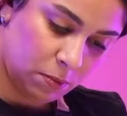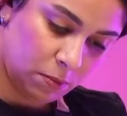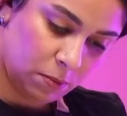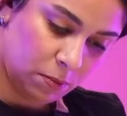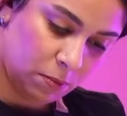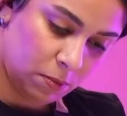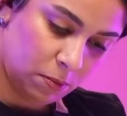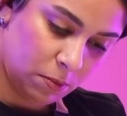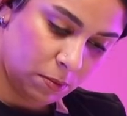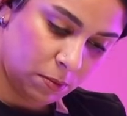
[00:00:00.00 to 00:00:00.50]

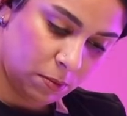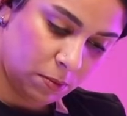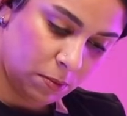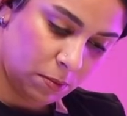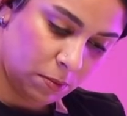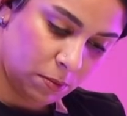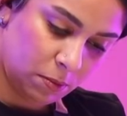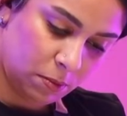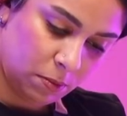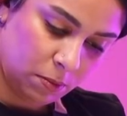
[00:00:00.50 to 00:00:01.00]

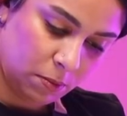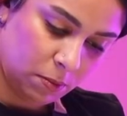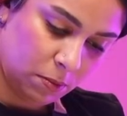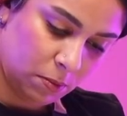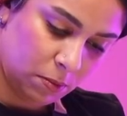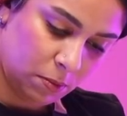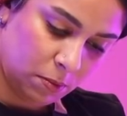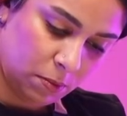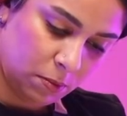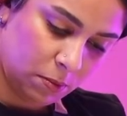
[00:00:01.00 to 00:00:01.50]

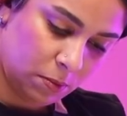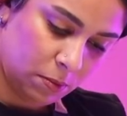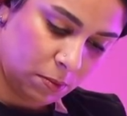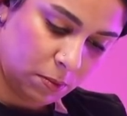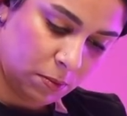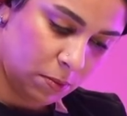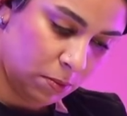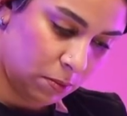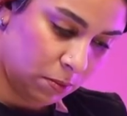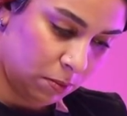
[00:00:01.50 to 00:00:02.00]

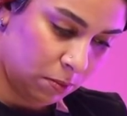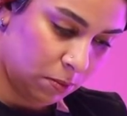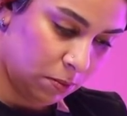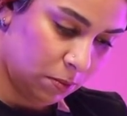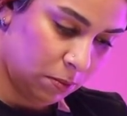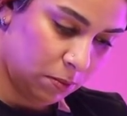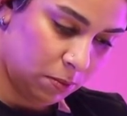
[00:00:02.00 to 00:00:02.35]
Nobody speaks.